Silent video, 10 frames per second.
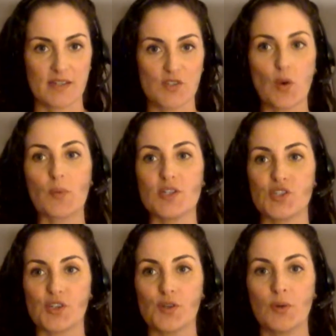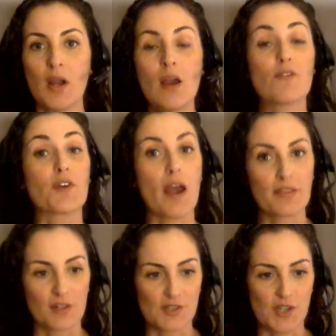It's what we do for
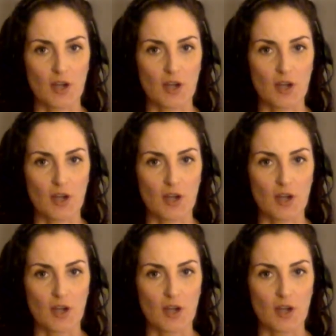others,